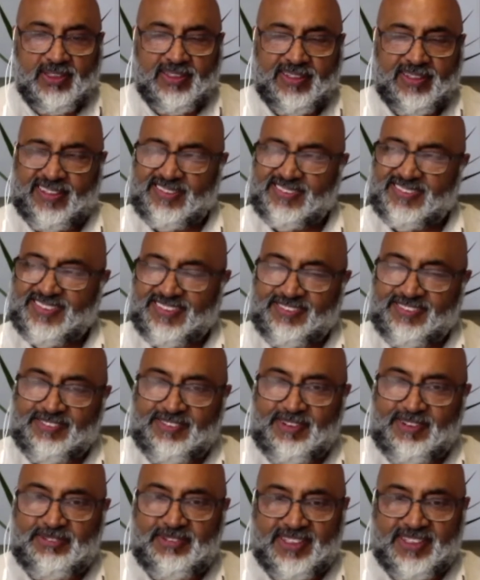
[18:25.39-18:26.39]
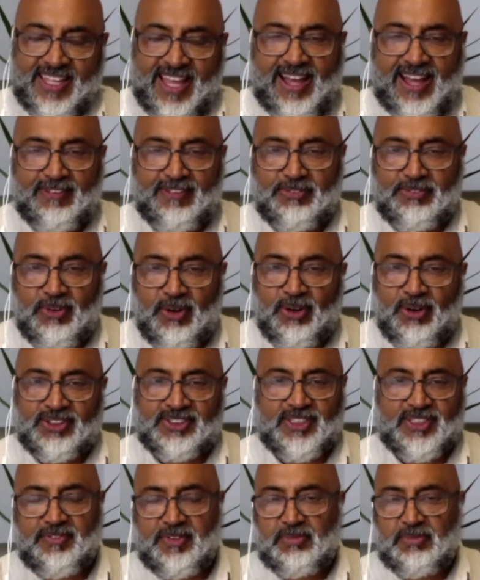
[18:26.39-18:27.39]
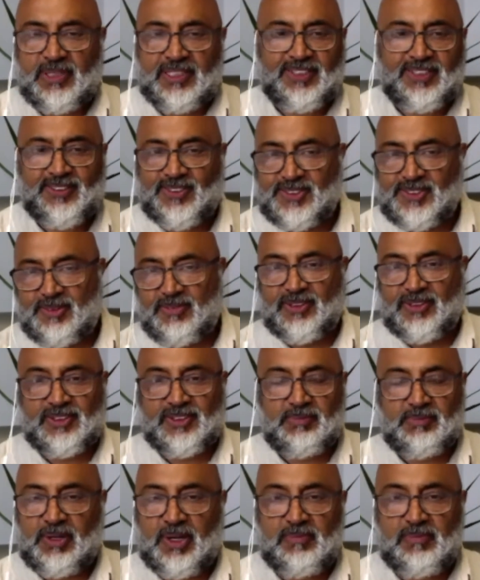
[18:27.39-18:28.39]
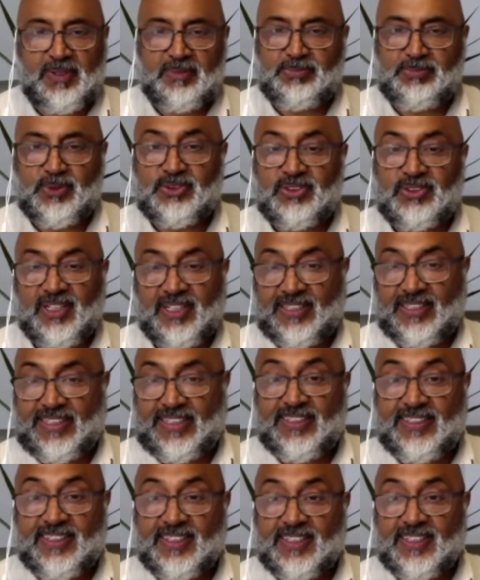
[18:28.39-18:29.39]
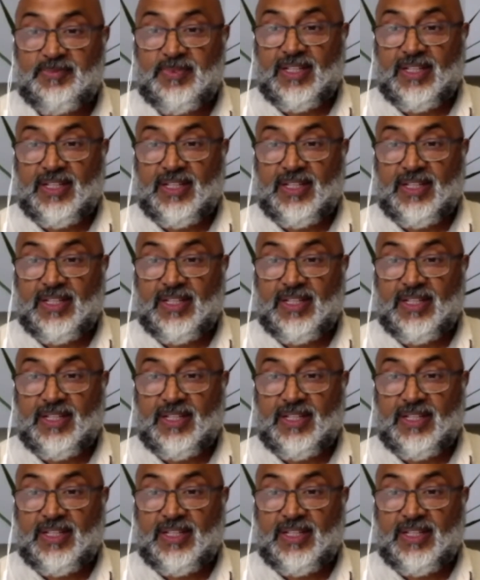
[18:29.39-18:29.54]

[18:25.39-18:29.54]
And I said, river? Yeah, of course. Everybody knows about the Brahmaputra in India